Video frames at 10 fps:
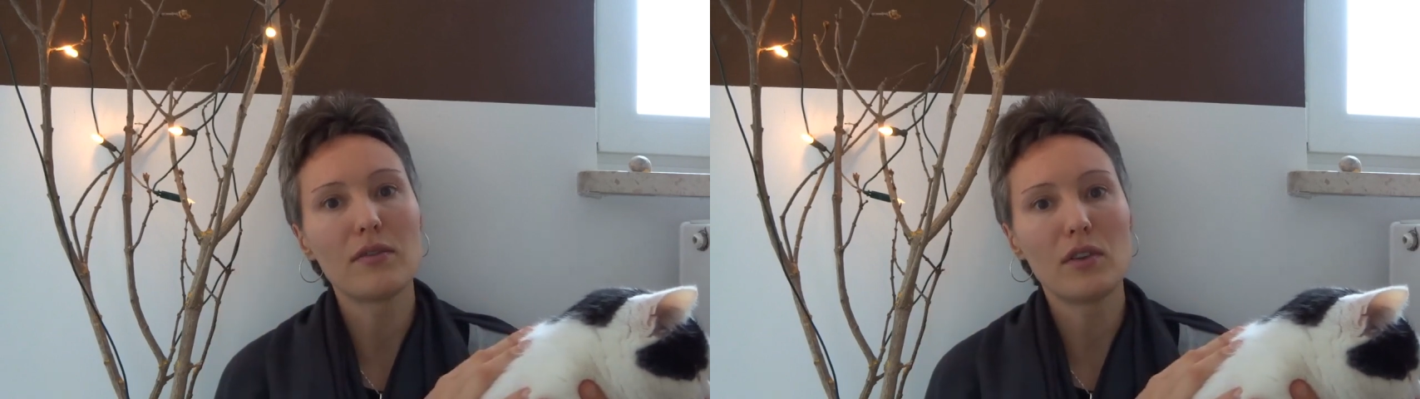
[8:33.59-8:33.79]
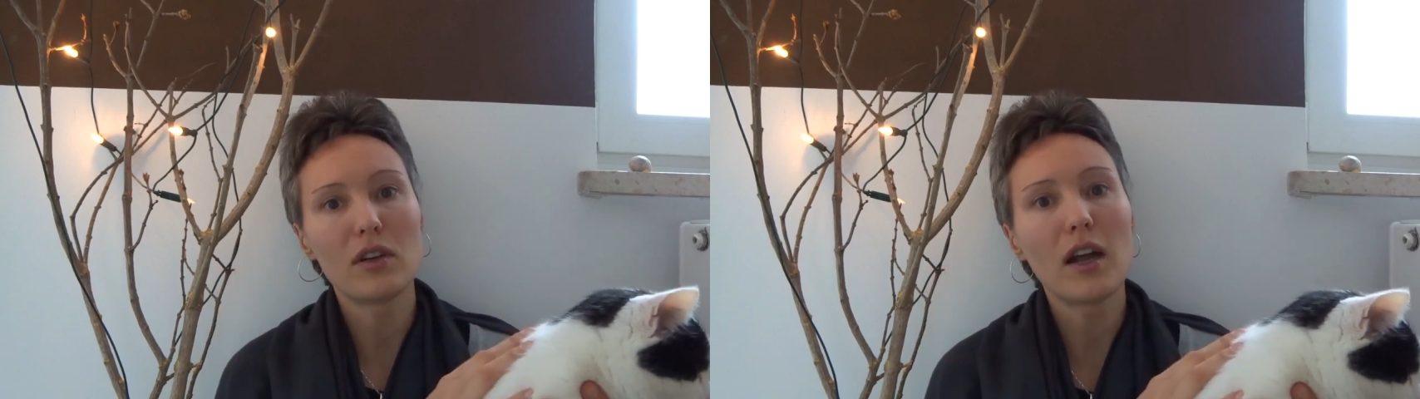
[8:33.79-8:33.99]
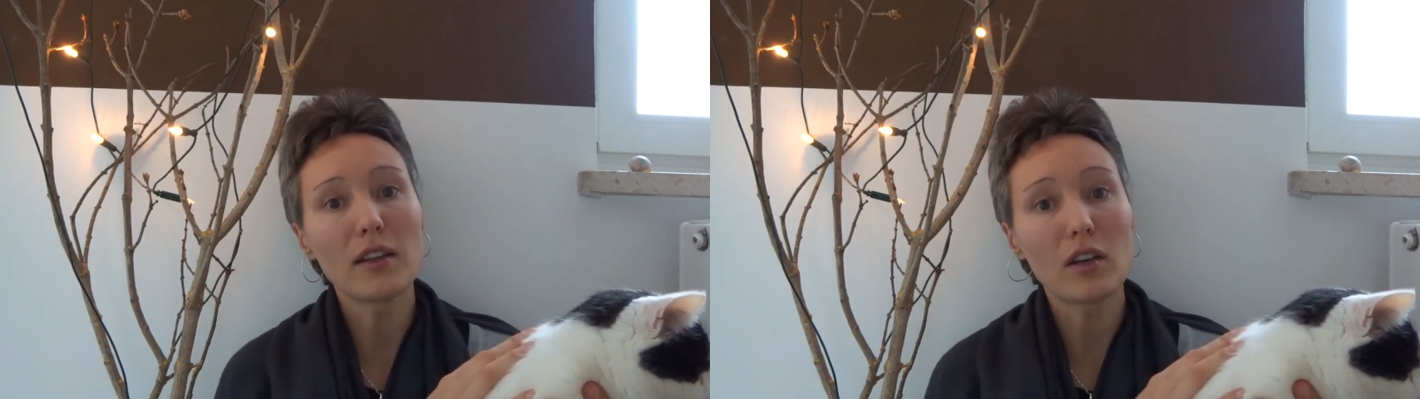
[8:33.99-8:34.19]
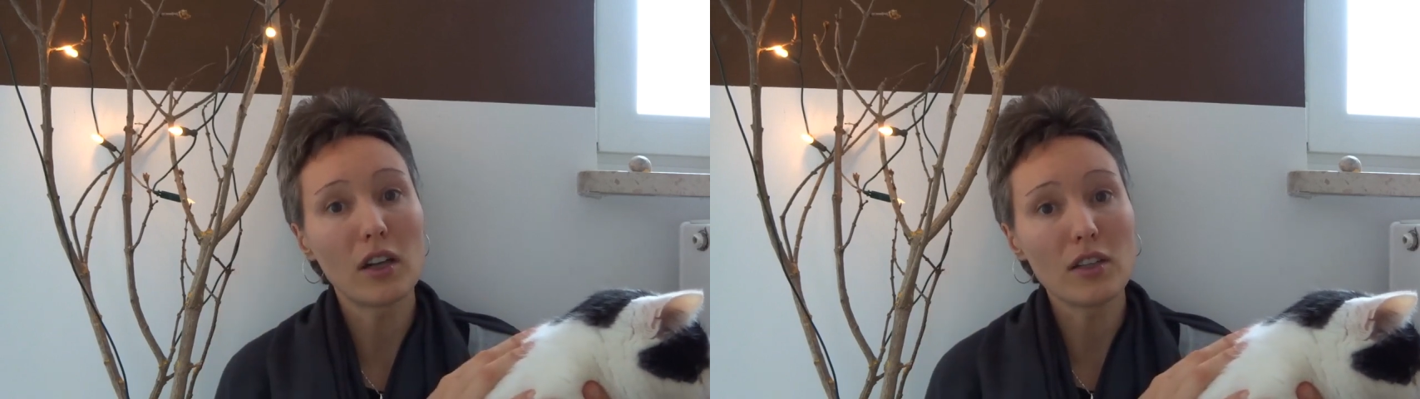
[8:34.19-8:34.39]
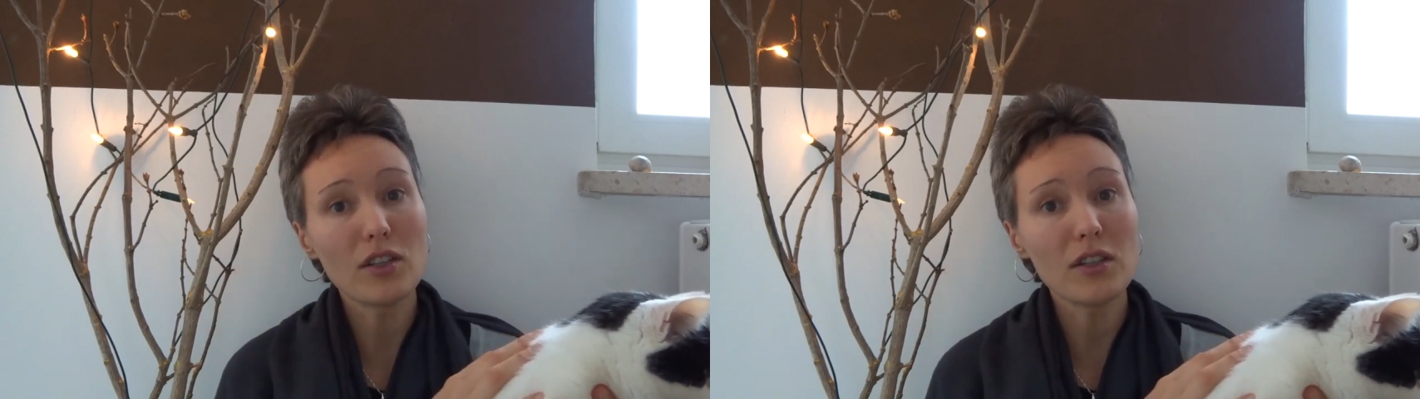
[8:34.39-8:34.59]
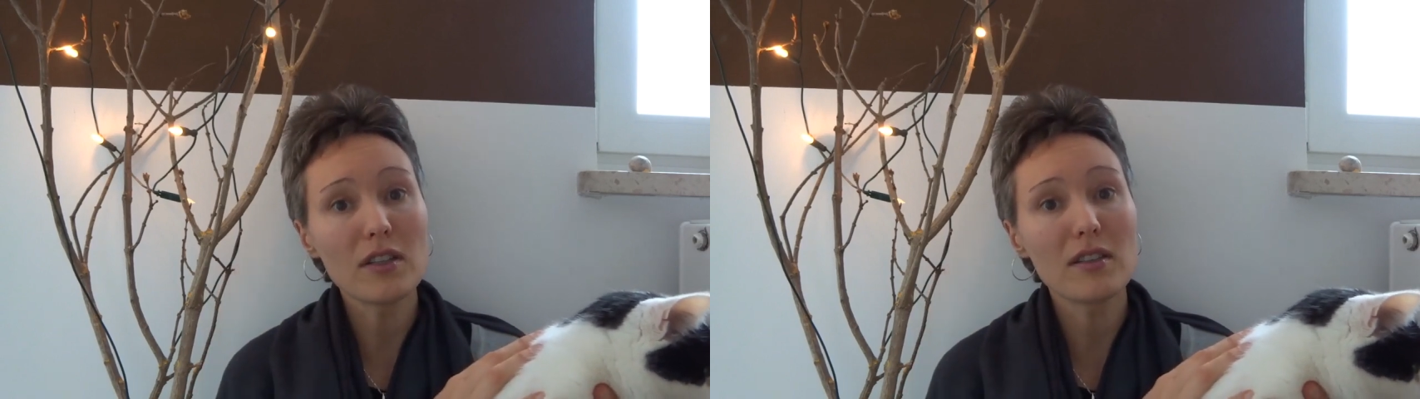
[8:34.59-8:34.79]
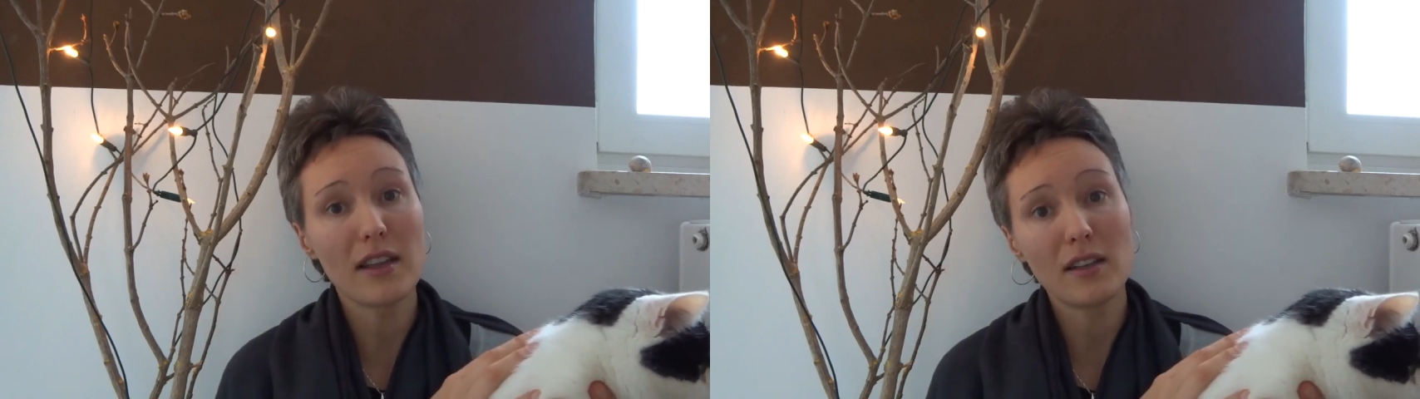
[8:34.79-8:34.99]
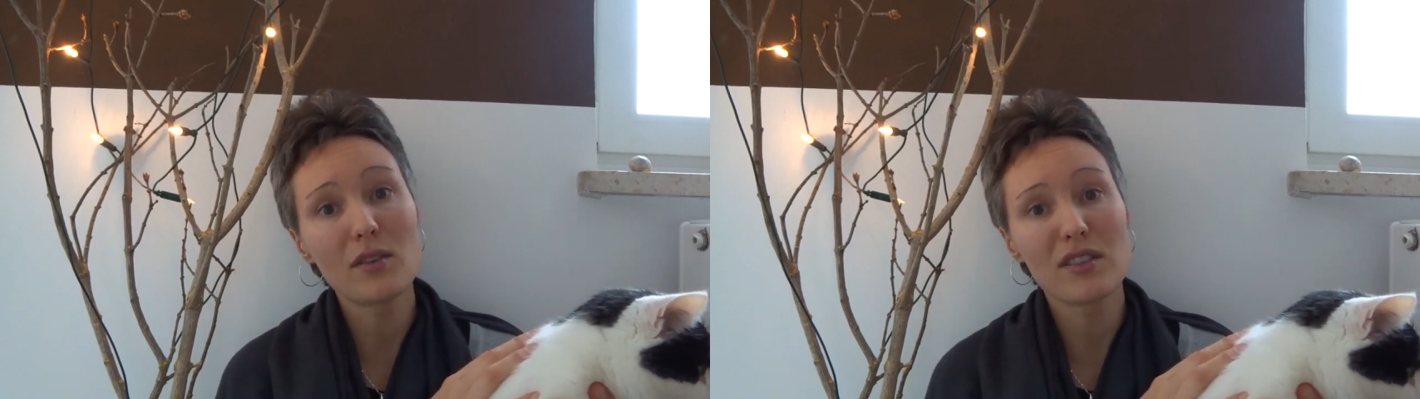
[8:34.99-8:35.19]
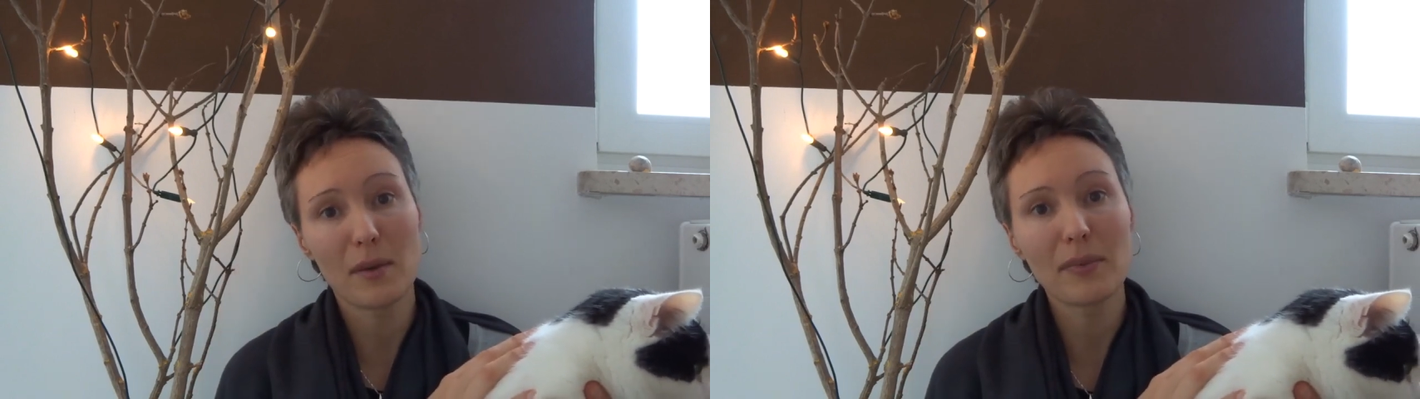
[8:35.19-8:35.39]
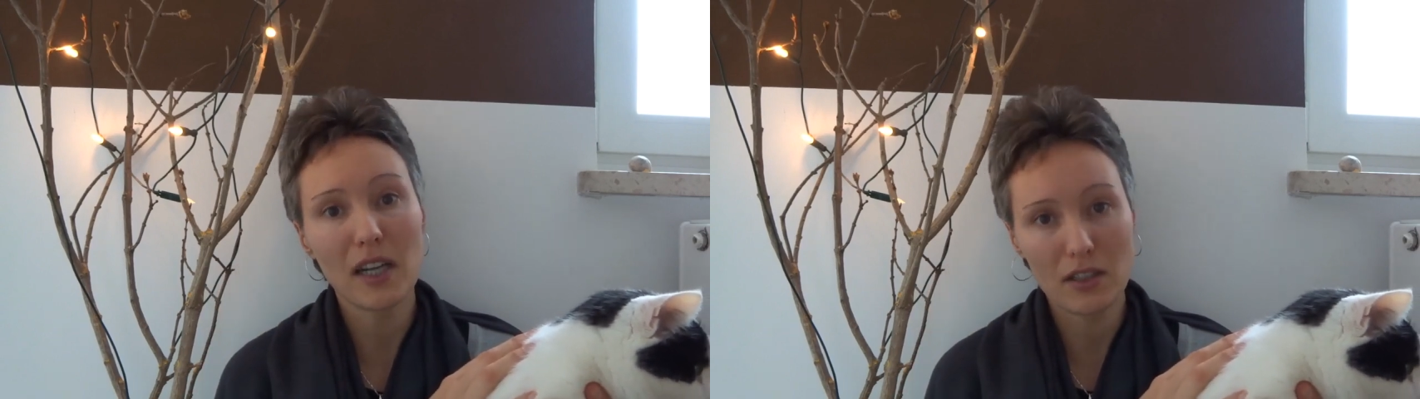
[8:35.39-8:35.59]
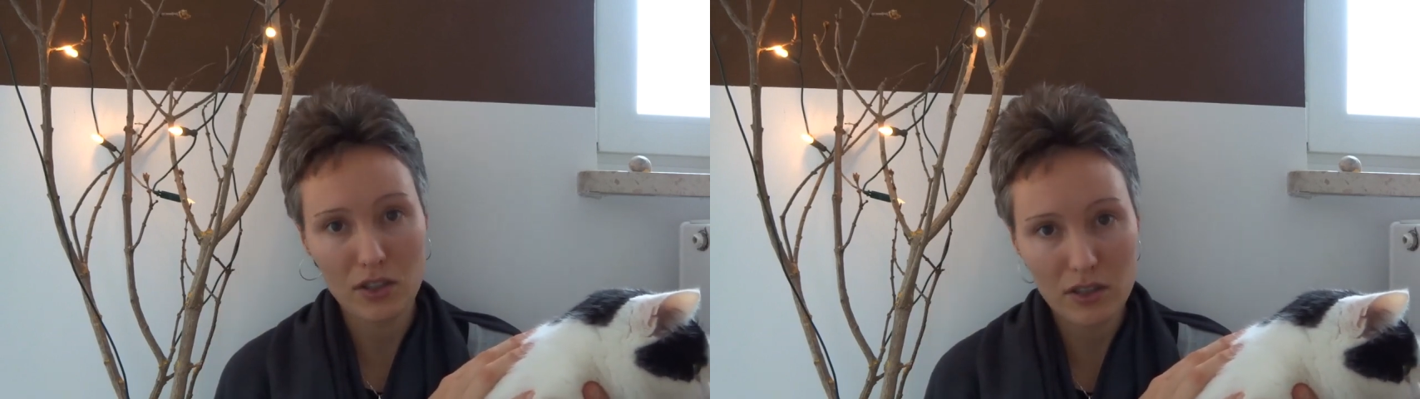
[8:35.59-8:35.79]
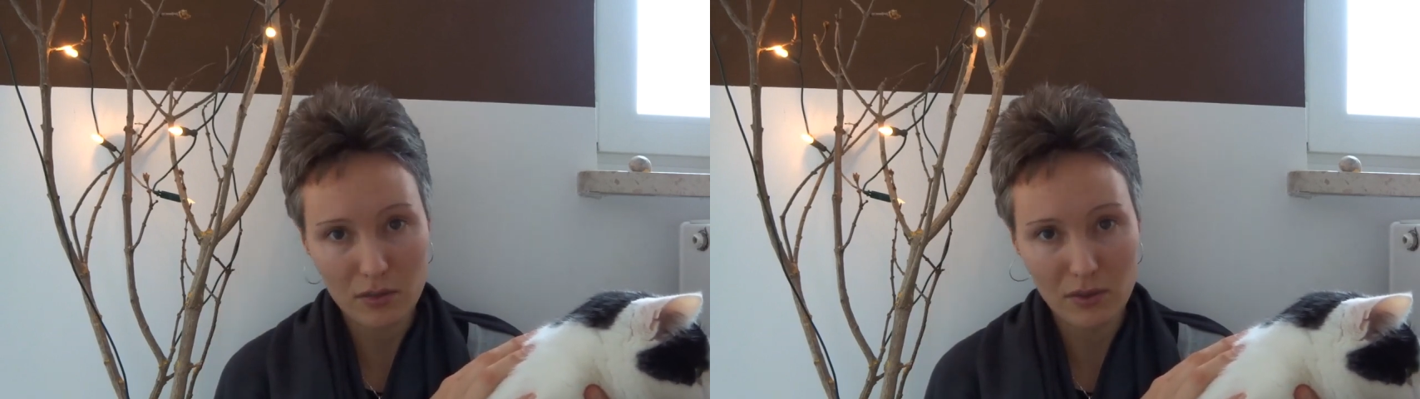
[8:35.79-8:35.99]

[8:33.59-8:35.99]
If you're not conscious, then your subconscious